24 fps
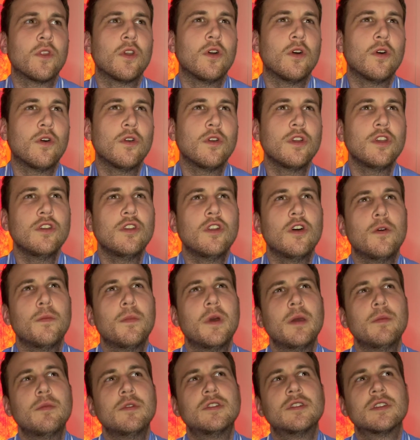Or,
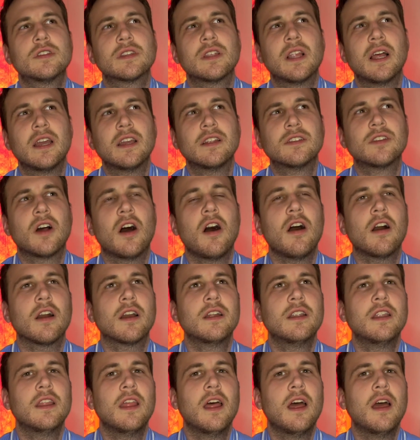maybe just like talking
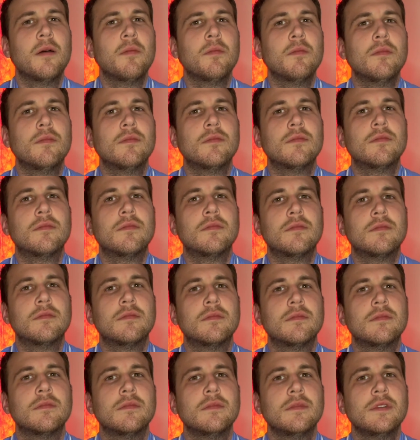to them,
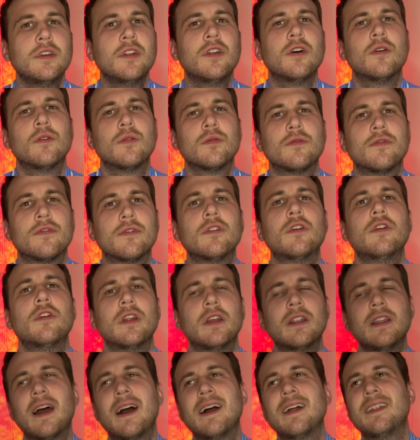flirt
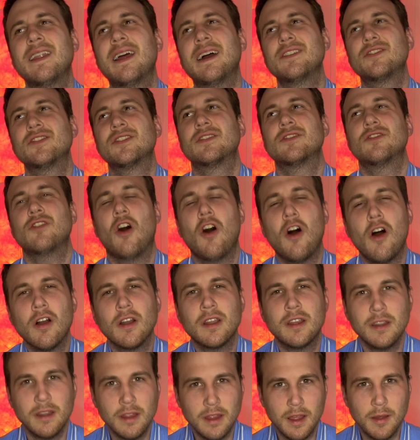and not just
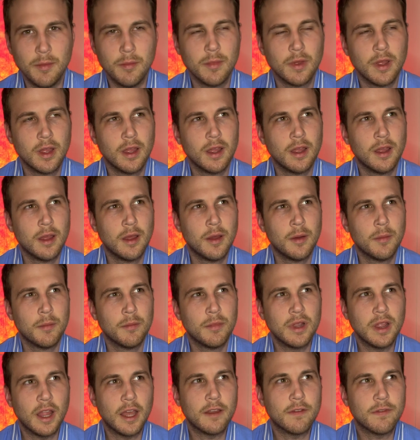talking to them, but
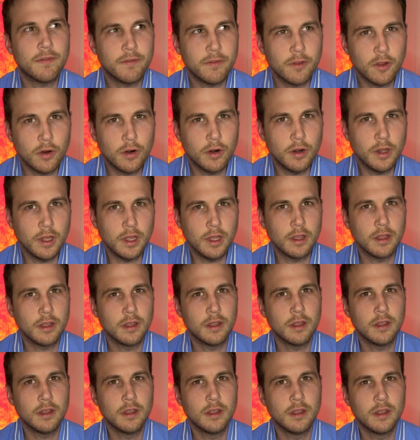like flirting,
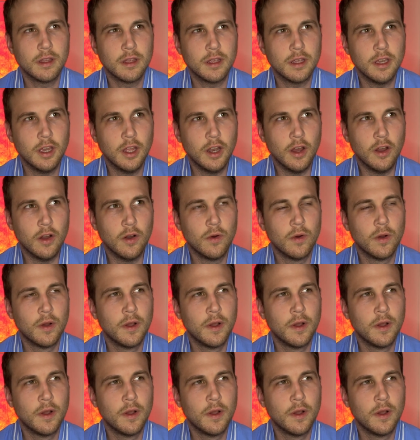you know.